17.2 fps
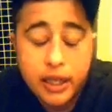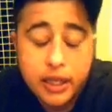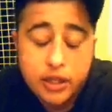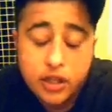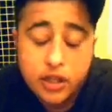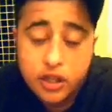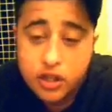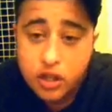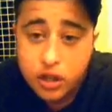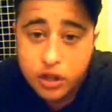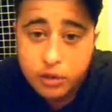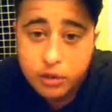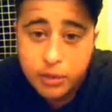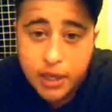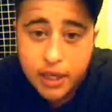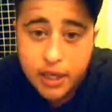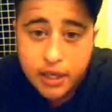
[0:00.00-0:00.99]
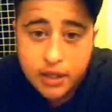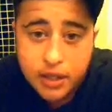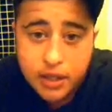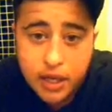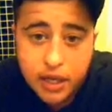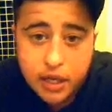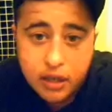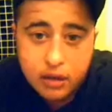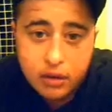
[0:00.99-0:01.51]
he just turned to me and
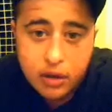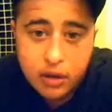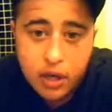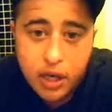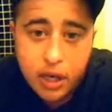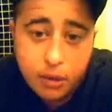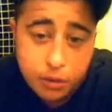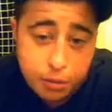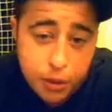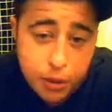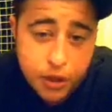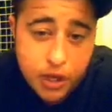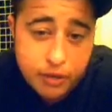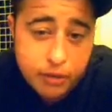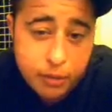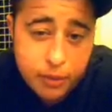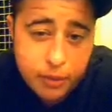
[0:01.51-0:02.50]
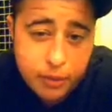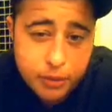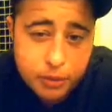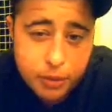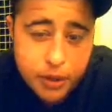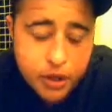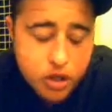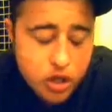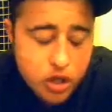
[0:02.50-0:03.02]
he's like, everybody
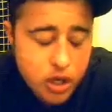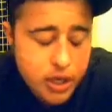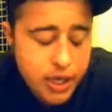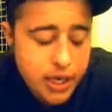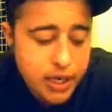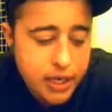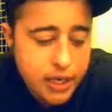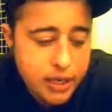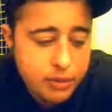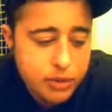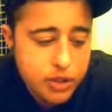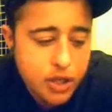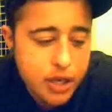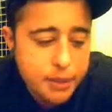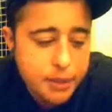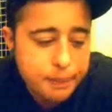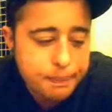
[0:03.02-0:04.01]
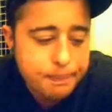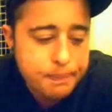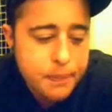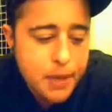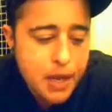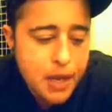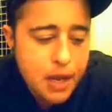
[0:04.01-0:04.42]
was pretty drunk, and he was like,